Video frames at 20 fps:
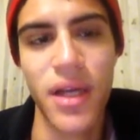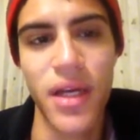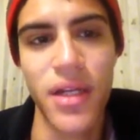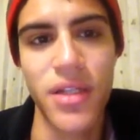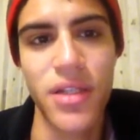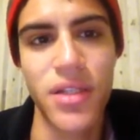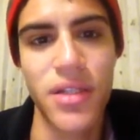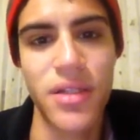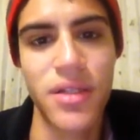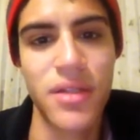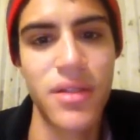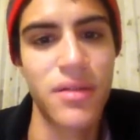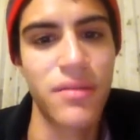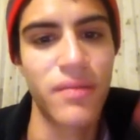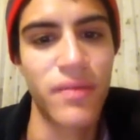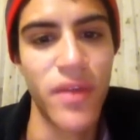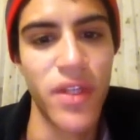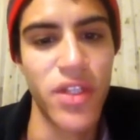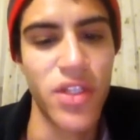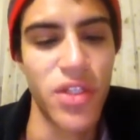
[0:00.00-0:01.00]
it's
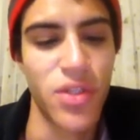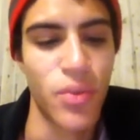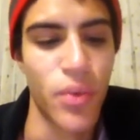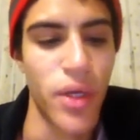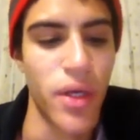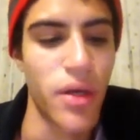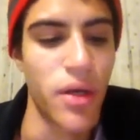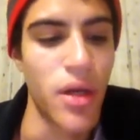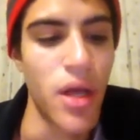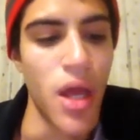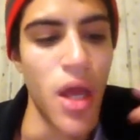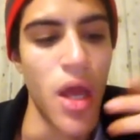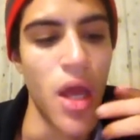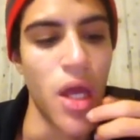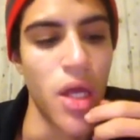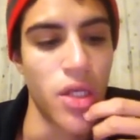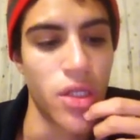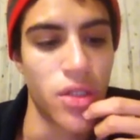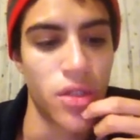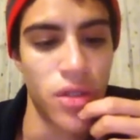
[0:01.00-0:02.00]
just weird.
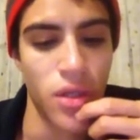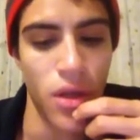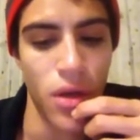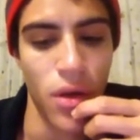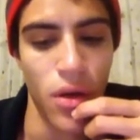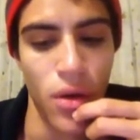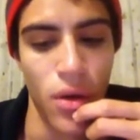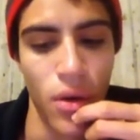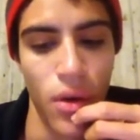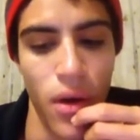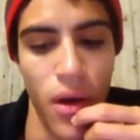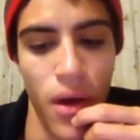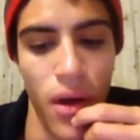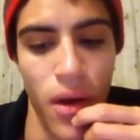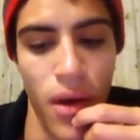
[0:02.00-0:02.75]
So